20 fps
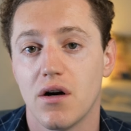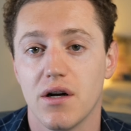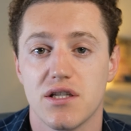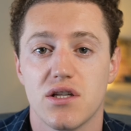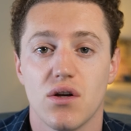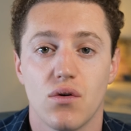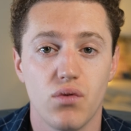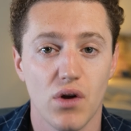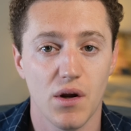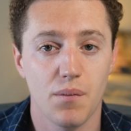All right,
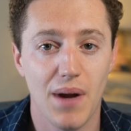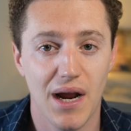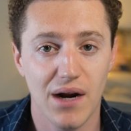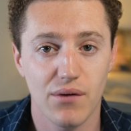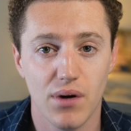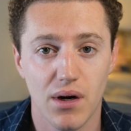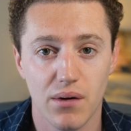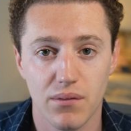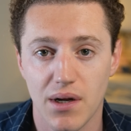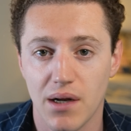so quick
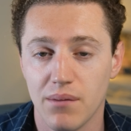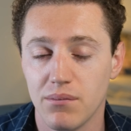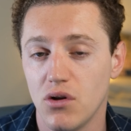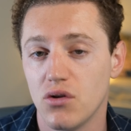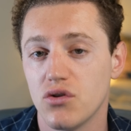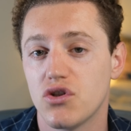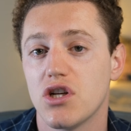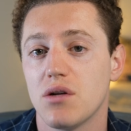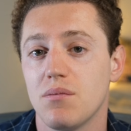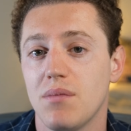background. I'm
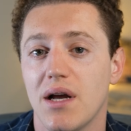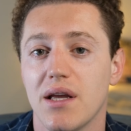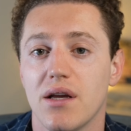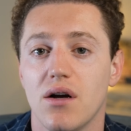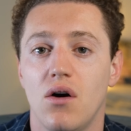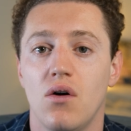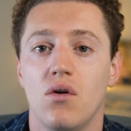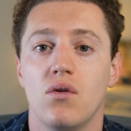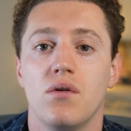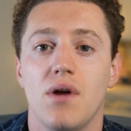launching my
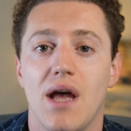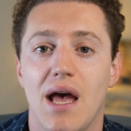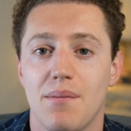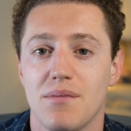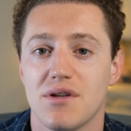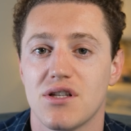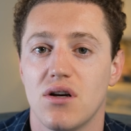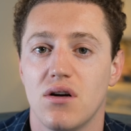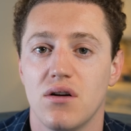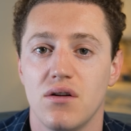own
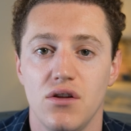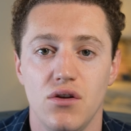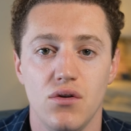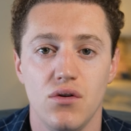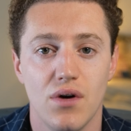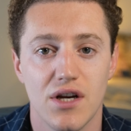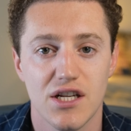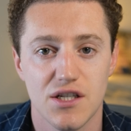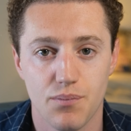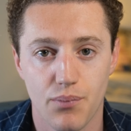Amazon
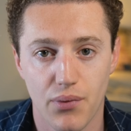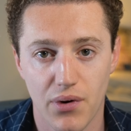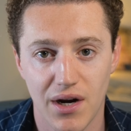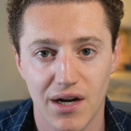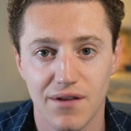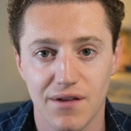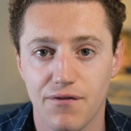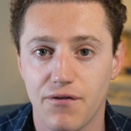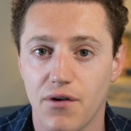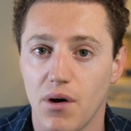US
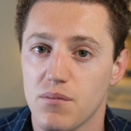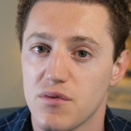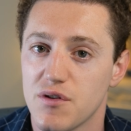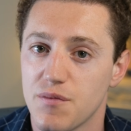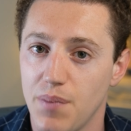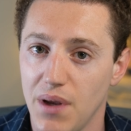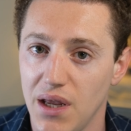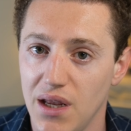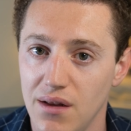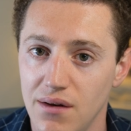brand from
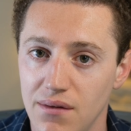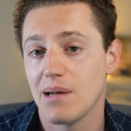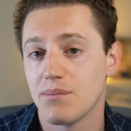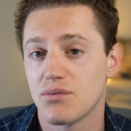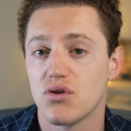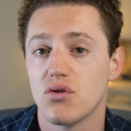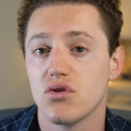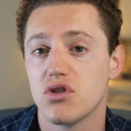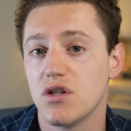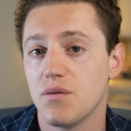Spain. I'm
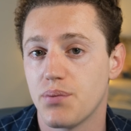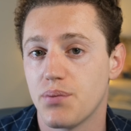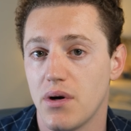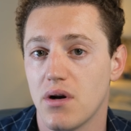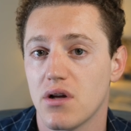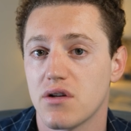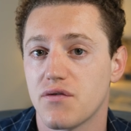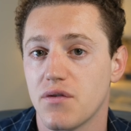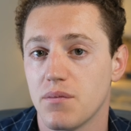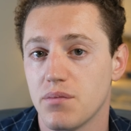sourcing
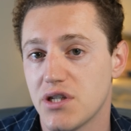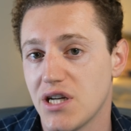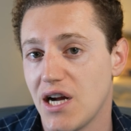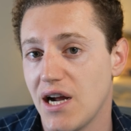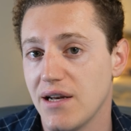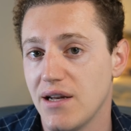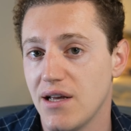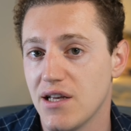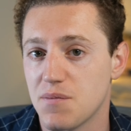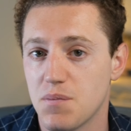products from
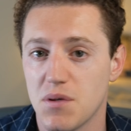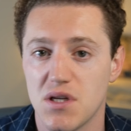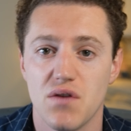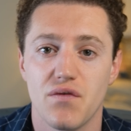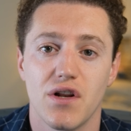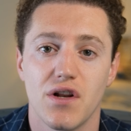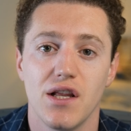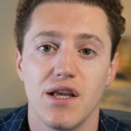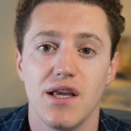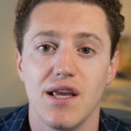China,
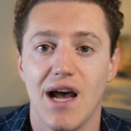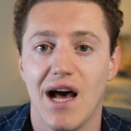specifically